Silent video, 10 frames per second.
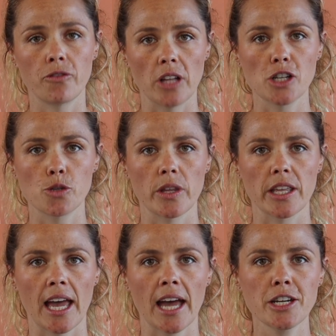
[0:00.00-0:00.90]
flush with
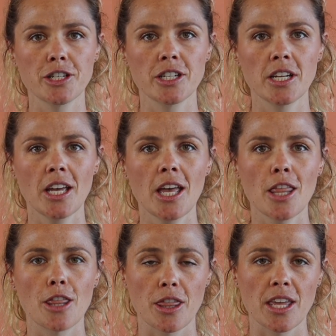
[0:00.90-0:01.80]
cash,
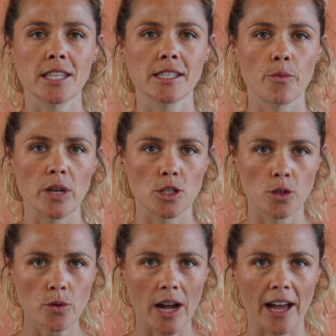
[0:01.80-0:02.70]
the things that we
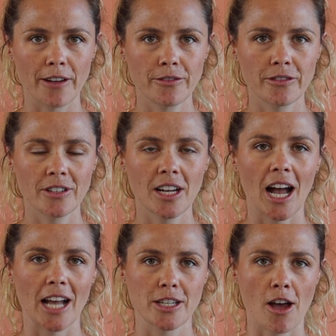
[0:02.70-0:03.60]
do have
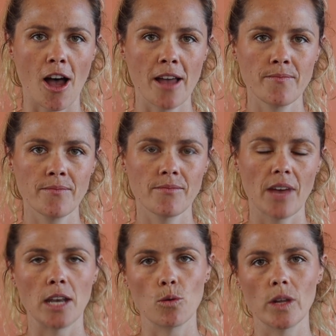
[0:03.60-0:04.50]
are time
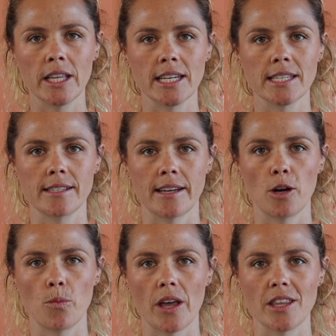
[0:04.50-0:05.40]
and a willingness to
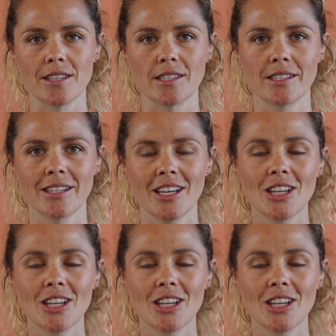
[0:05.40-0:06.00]
help others.